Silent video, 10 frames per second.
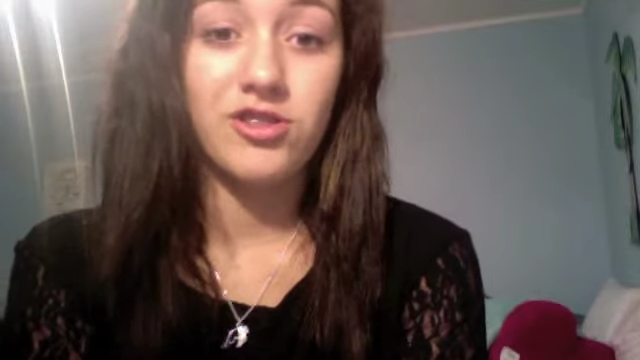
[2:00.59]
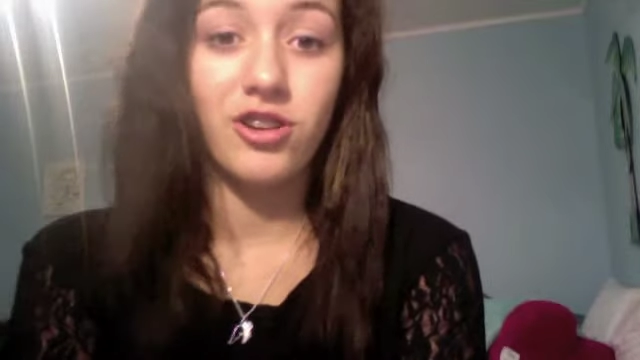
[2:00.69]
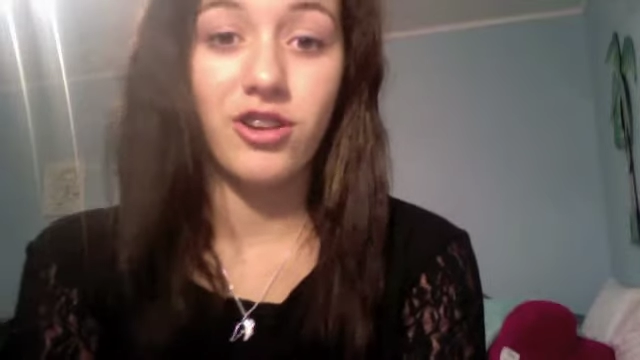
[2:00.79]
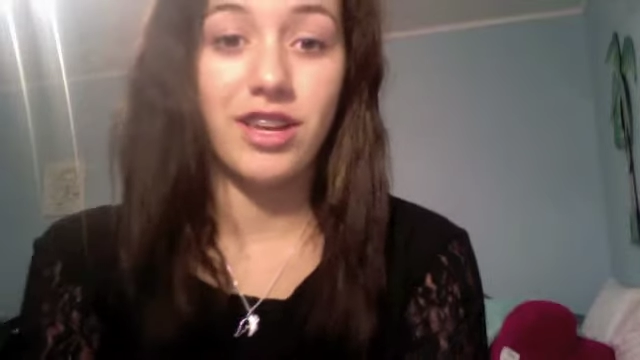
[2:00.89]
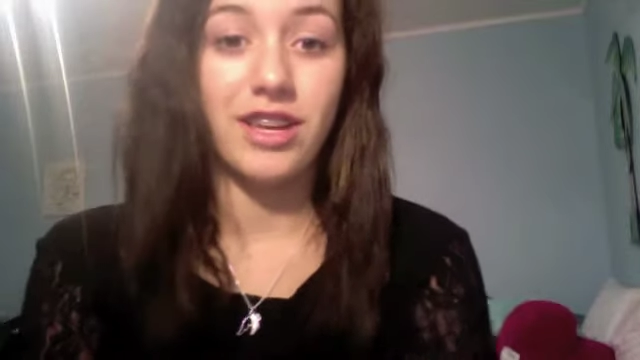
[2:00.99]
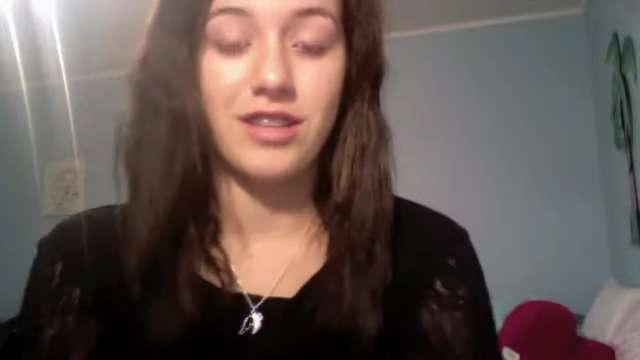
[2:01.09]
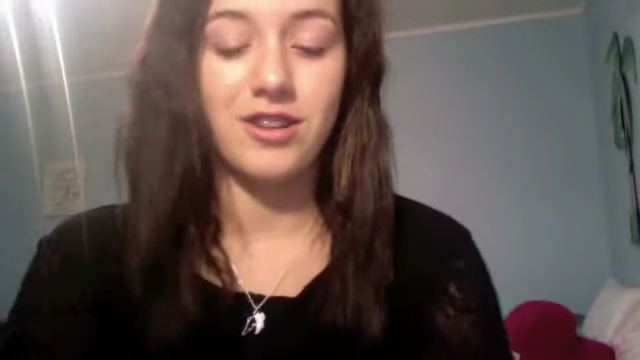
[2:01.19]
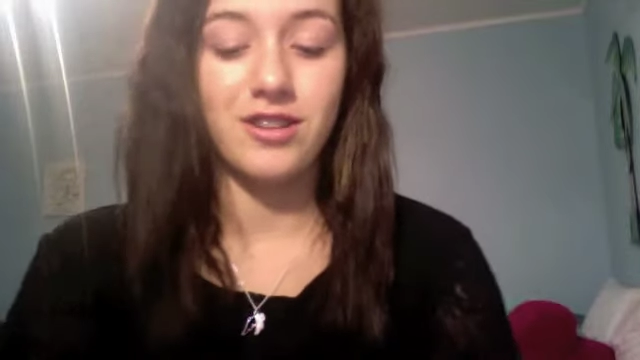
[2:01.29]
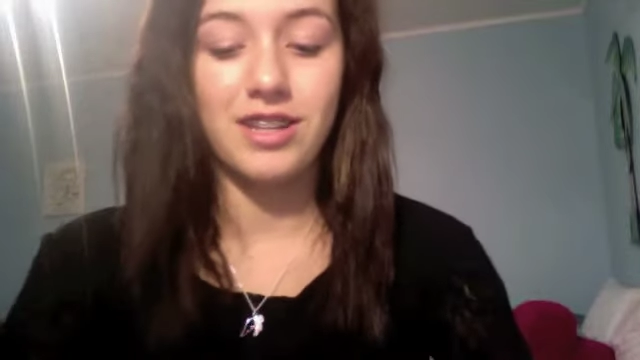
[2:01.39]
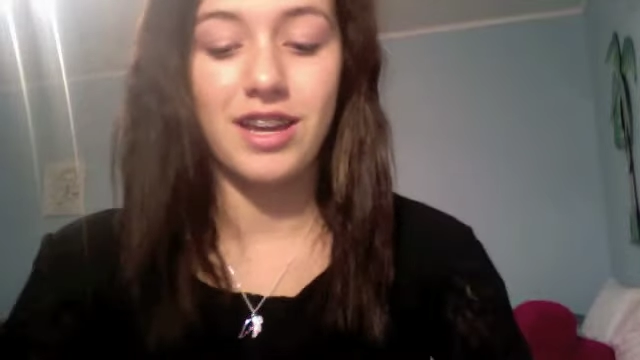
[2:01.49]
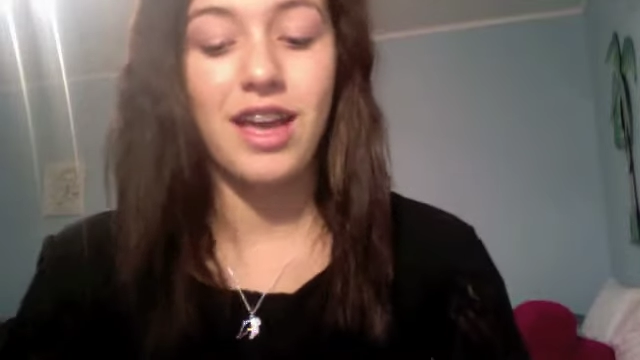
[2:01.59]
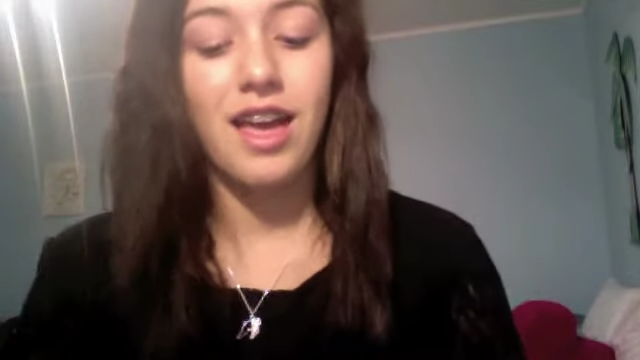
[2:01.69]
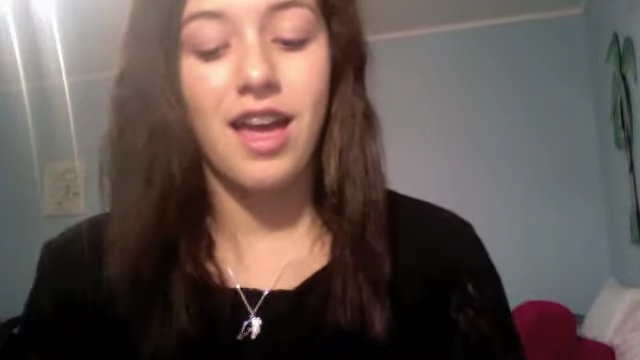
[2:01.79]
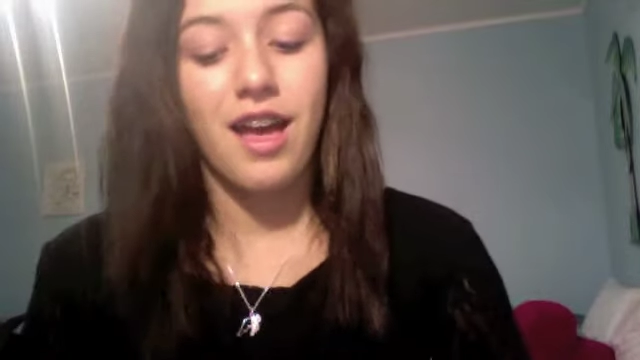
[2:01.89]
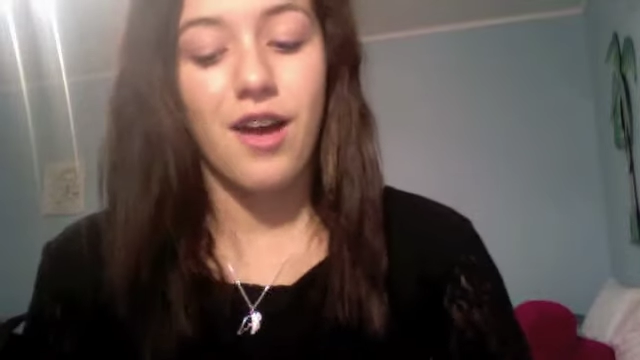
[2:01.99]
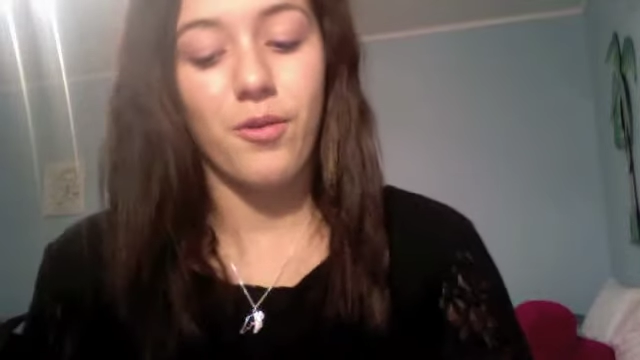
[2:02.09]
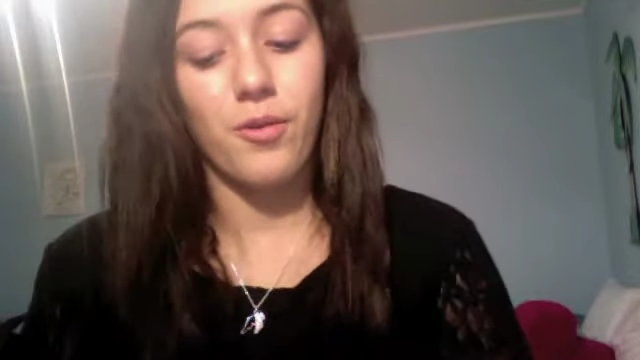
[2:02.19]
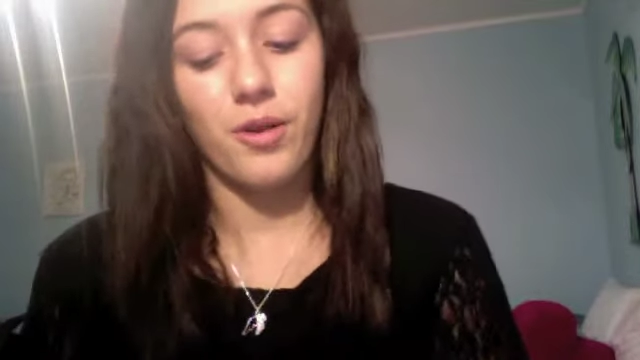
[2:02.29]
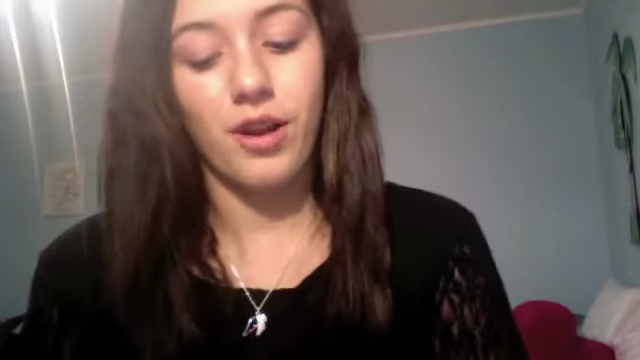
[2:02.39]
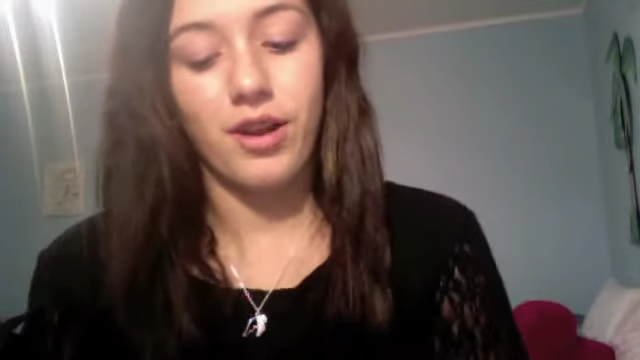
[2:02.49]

sorry, I can't talk today, or